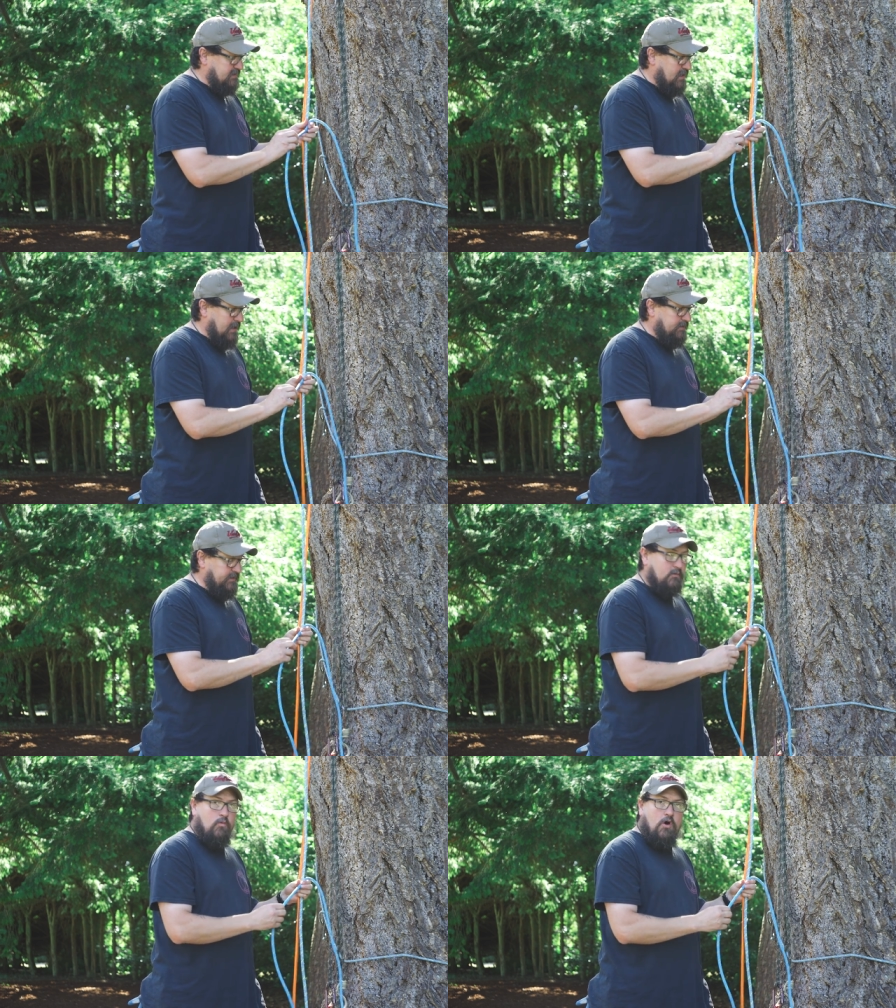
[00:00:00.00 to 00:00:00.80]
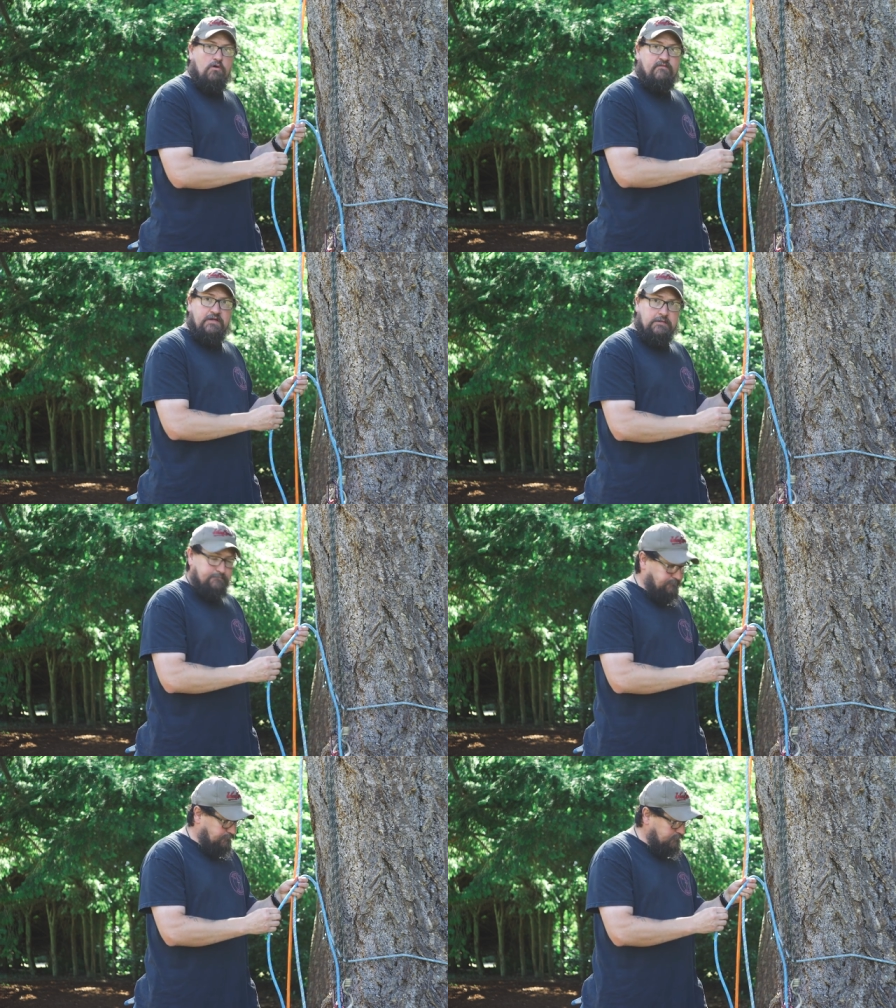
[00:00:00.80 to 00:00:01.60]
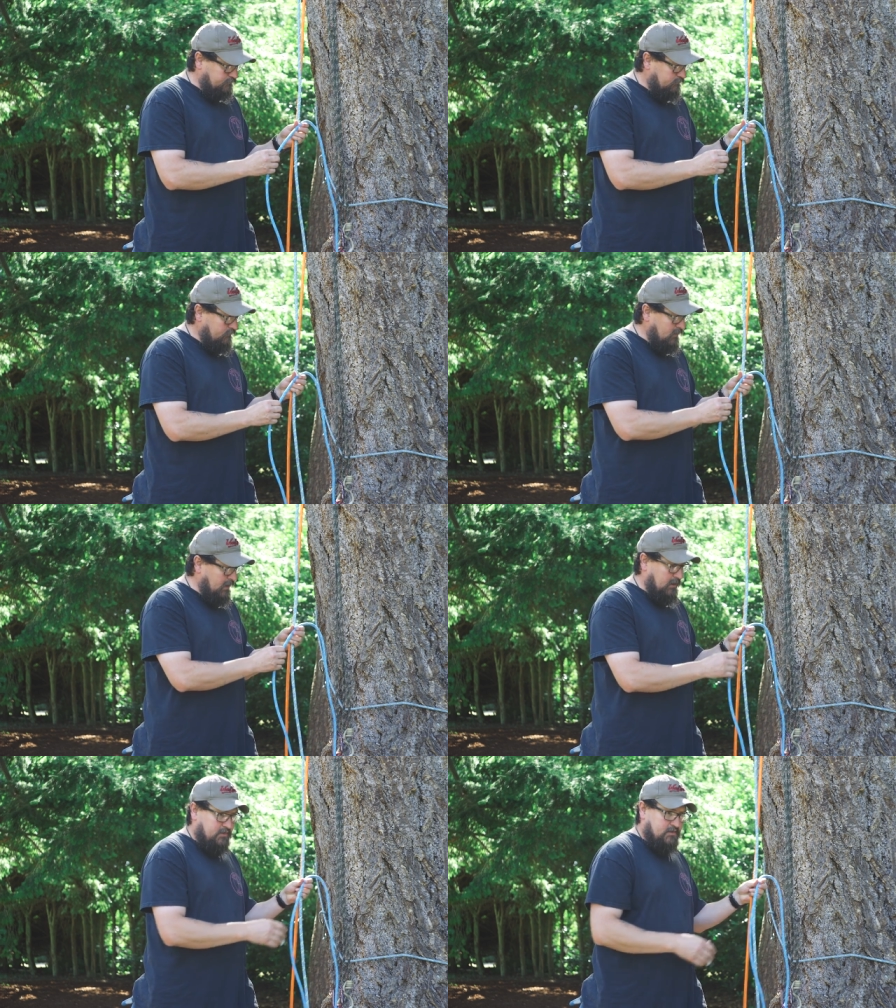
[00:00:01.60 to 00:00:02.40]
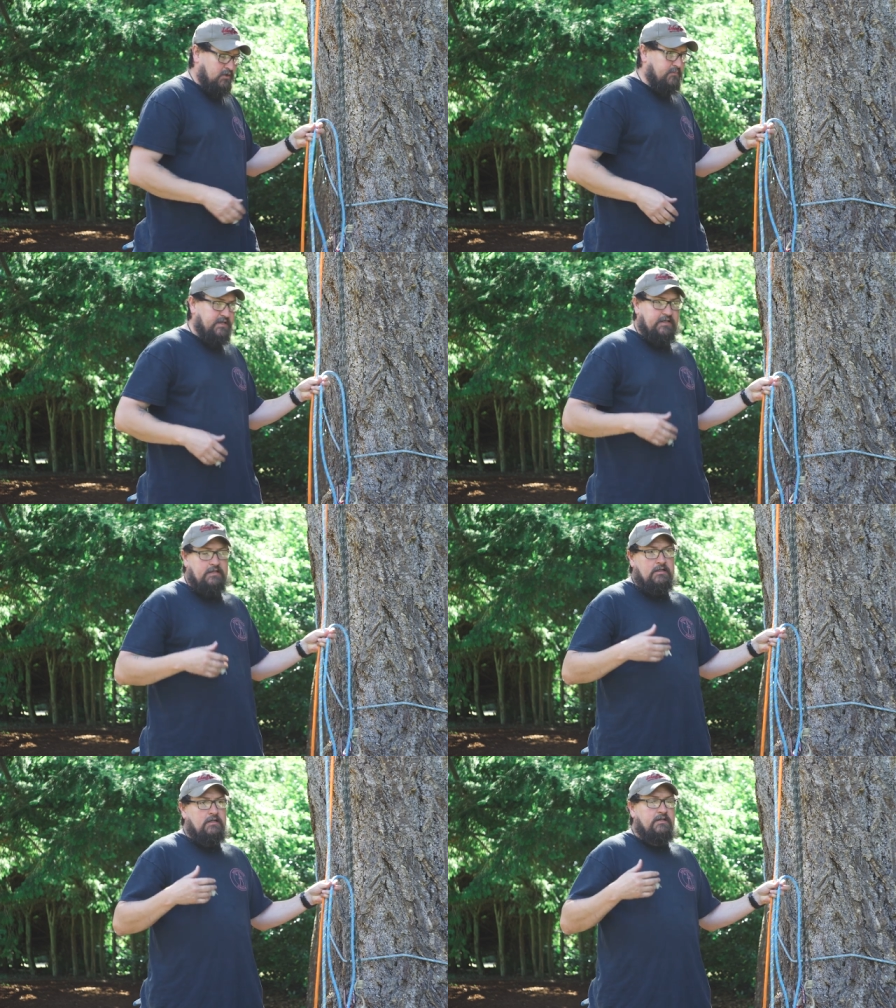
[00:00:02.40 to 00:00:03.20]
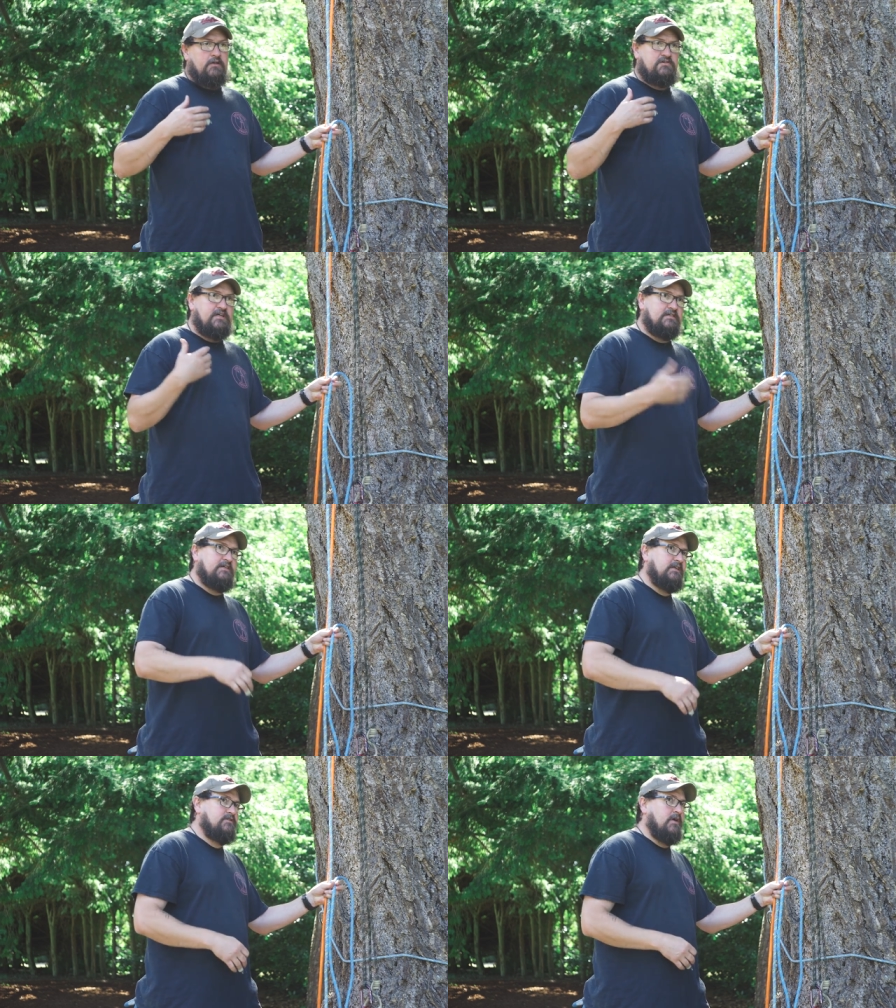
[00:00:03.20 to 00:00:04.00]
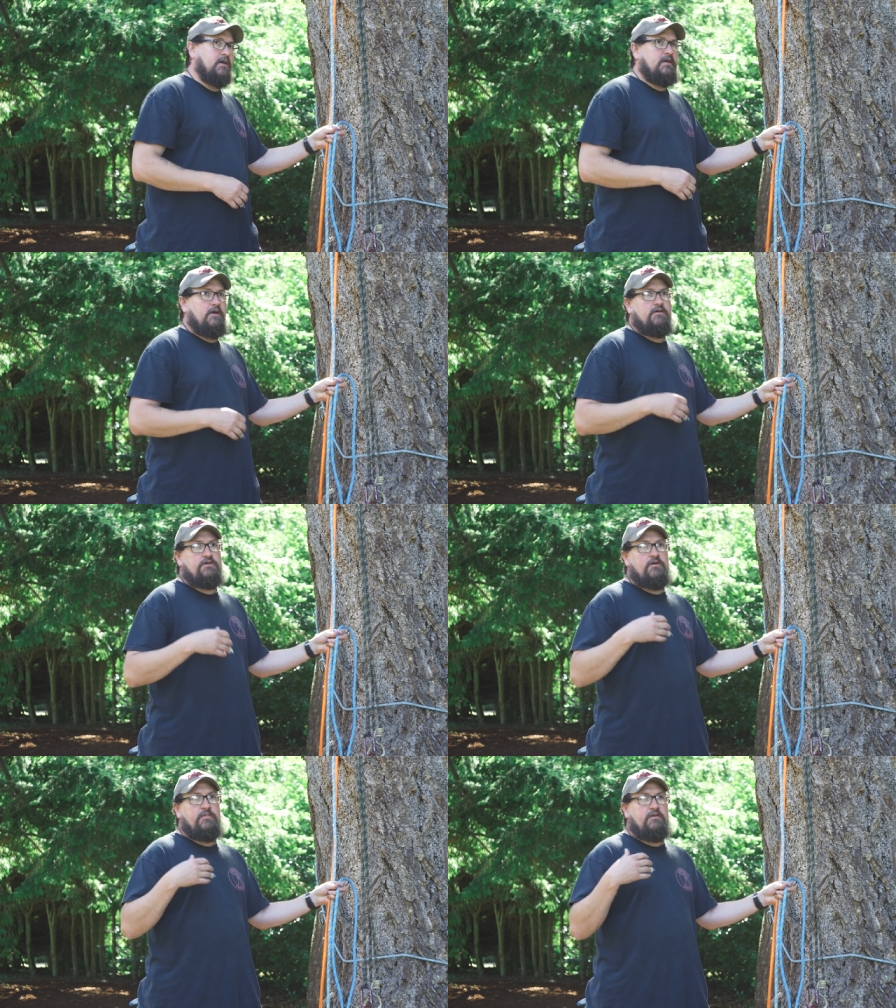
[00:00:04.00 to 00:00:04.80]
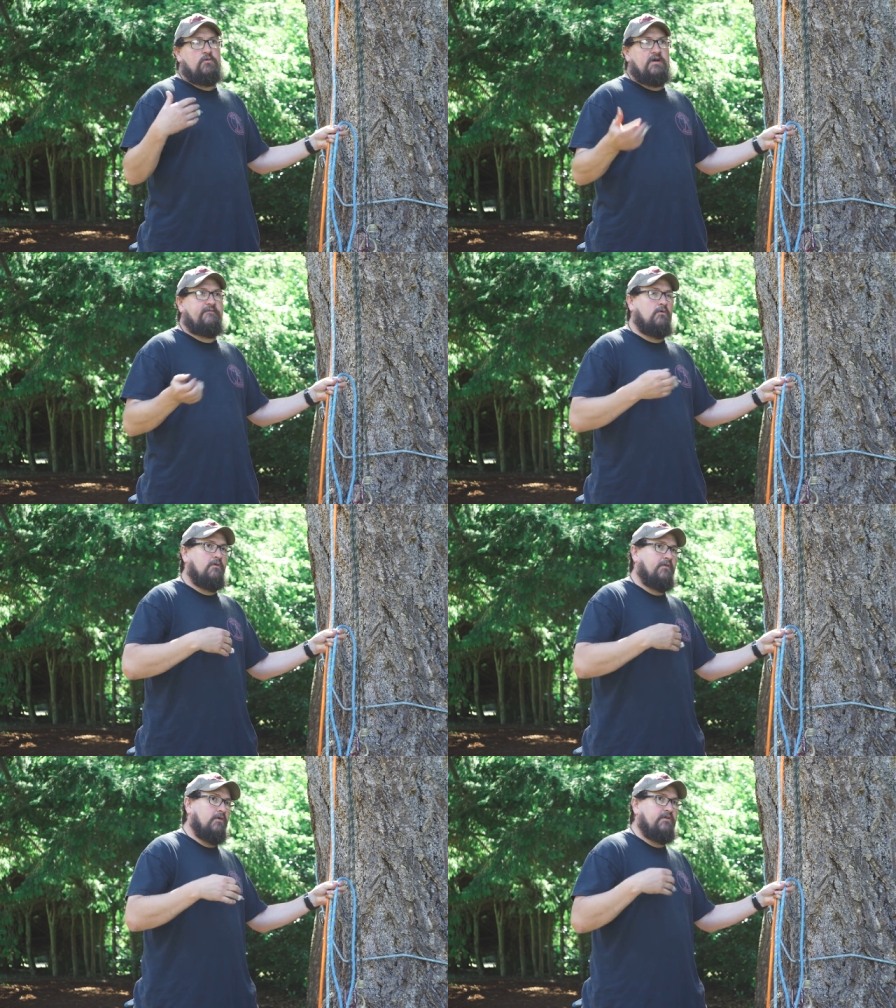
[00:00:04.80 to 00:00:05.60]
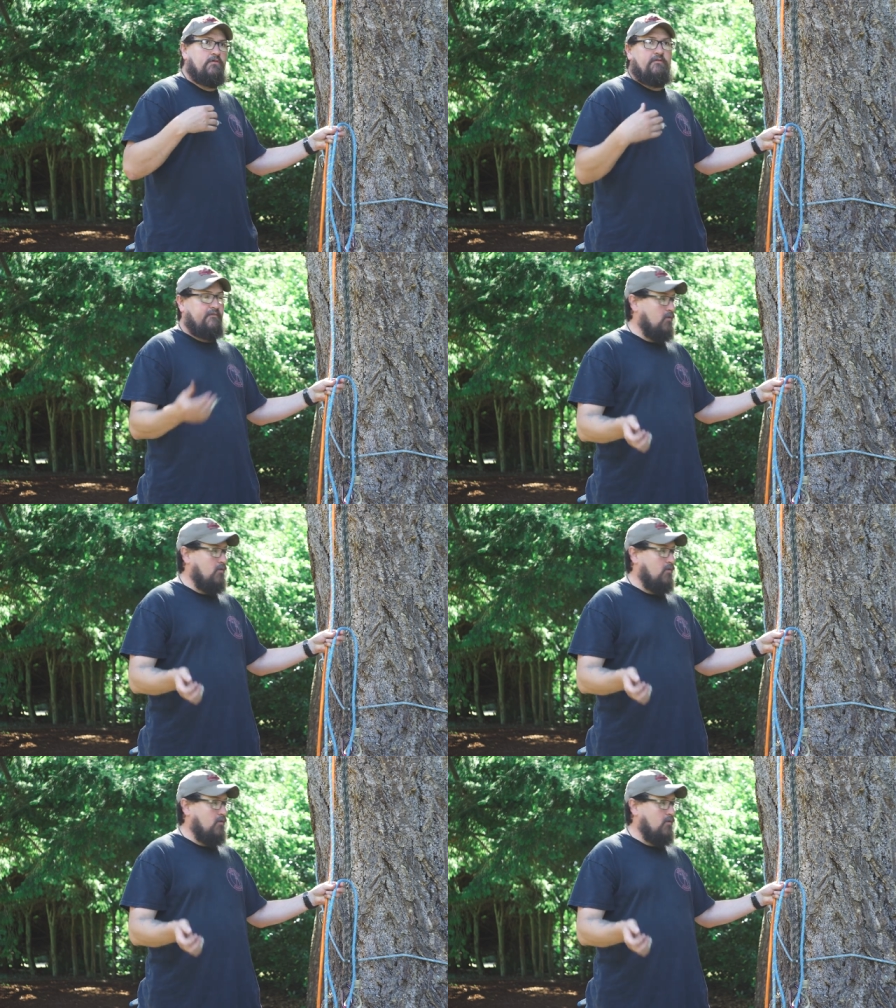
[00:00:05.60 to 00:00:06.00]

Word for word: a tightly woven, uh, this could be you know, 16 strand carriers could be 24, 32,